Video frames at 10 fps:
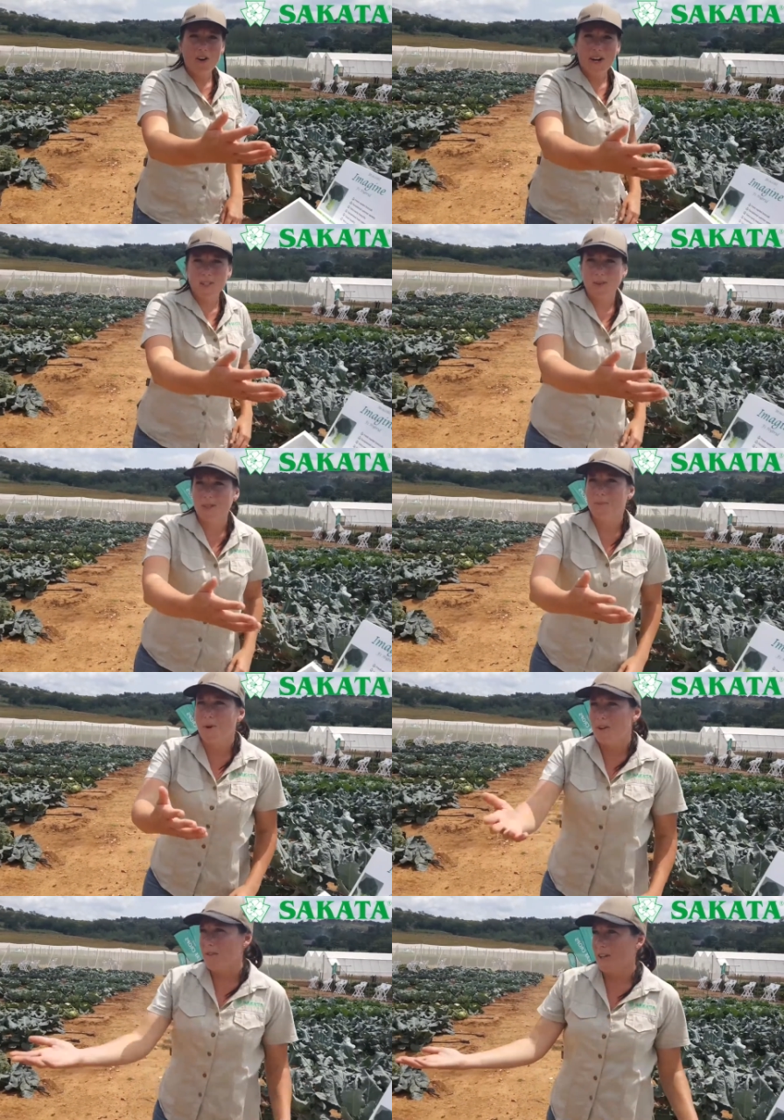Ores was a
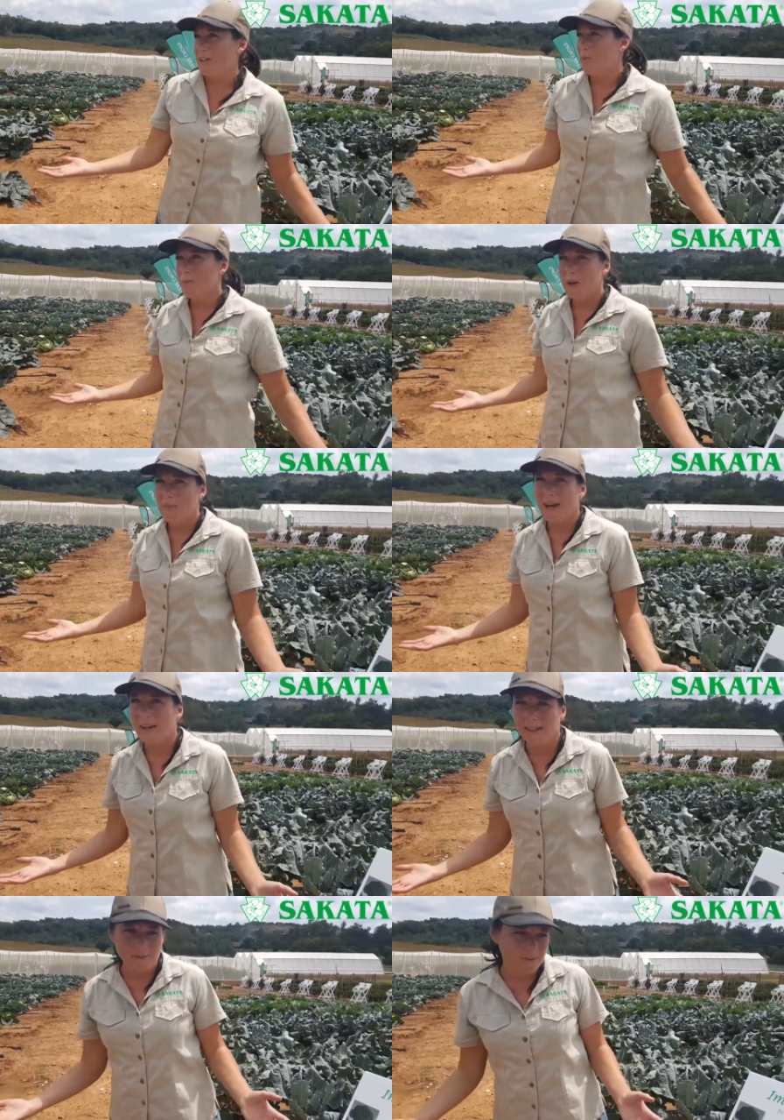perfect
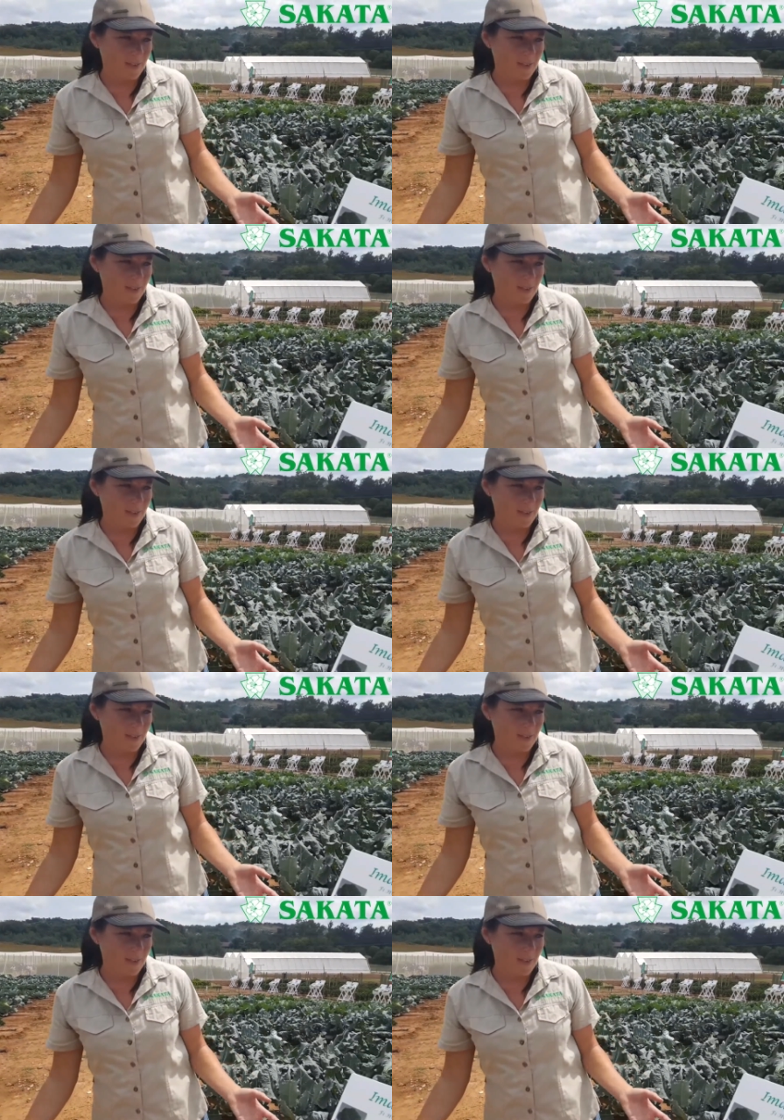pre-packer,